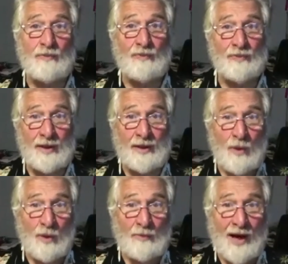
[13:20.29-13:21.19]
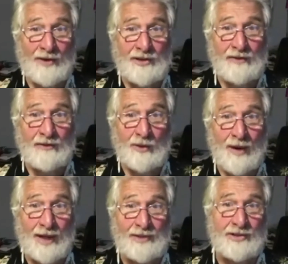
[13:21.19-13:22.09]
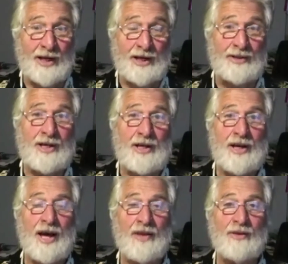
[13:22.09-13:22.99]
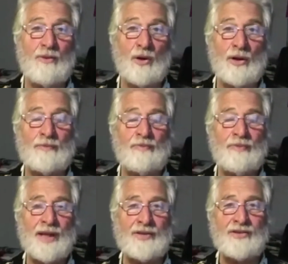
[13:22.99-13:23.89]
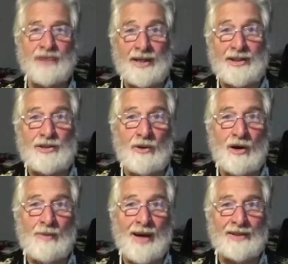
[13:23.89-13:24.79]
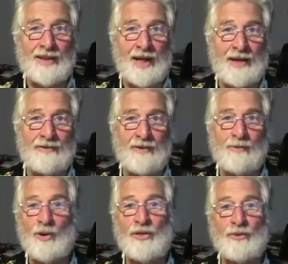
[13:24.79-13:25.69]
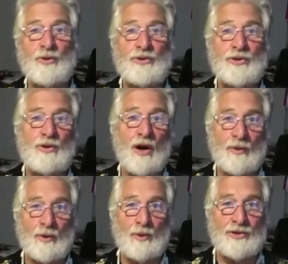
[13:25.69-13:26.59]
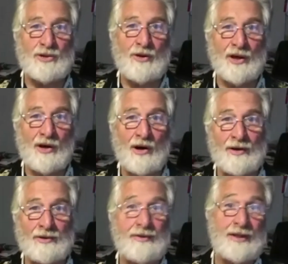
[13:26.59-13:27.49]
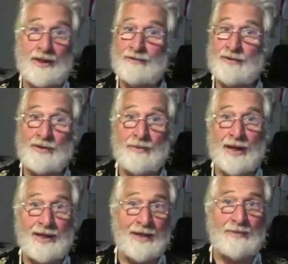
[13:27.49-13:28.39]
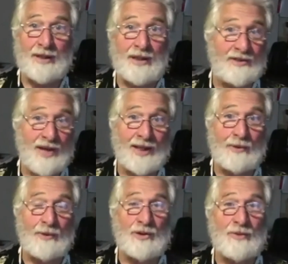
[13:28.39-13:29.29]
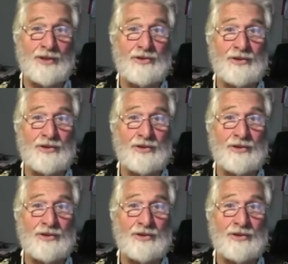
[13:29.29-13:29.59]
the more positive your mindset and the more excited you are about life, the more thrilled you are with what's going on, even it may not be exactly what you pictured,